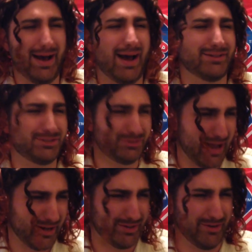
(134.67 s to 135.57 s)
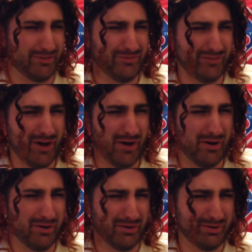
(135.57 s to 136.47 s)
I tracked your
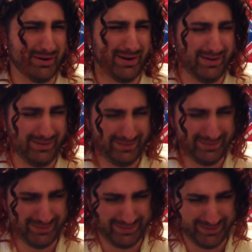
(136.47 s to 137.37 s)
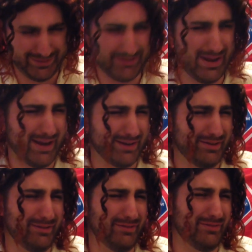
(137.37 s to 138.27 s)
phone. I tracked your